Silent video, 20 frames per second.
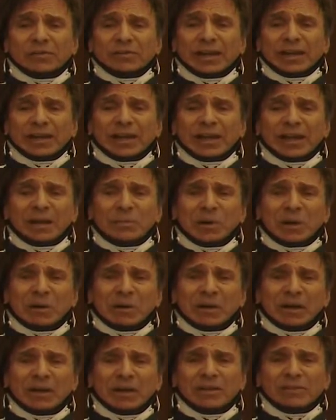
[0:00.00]
I had
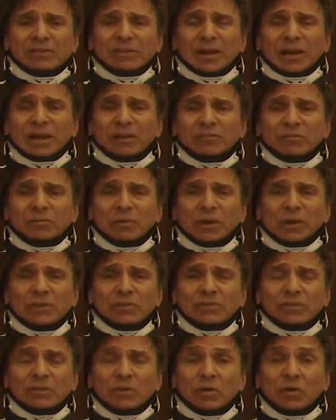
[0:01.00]
MRIs and
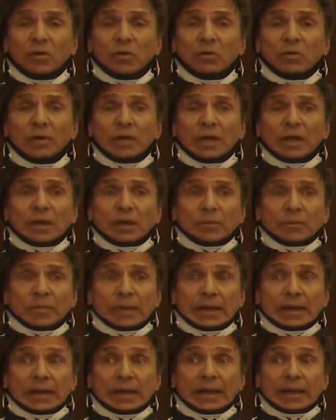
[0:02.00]
x-rays and the whole
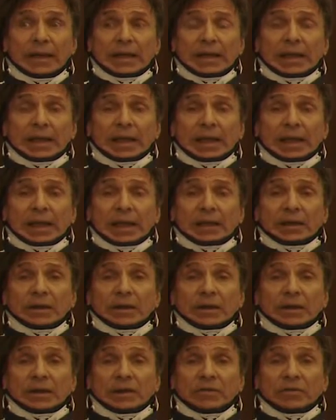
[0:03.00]
bit, and
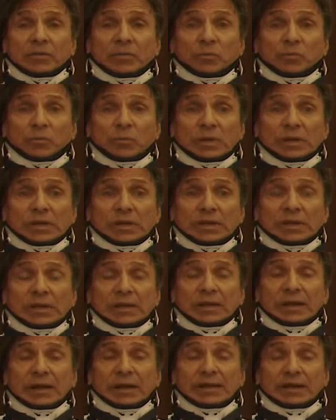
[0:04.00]
none of them
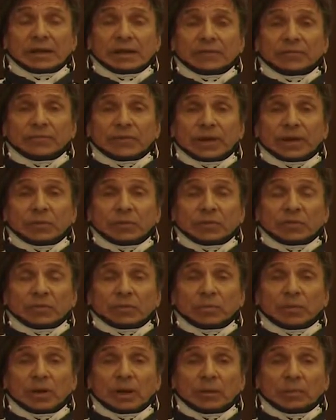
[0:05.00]
really identified what the
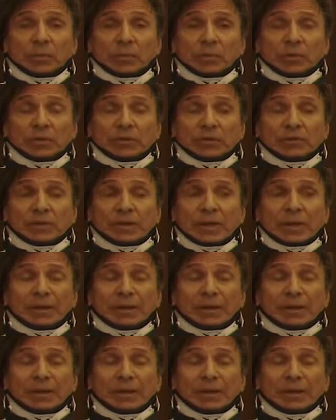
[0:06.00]
problem was.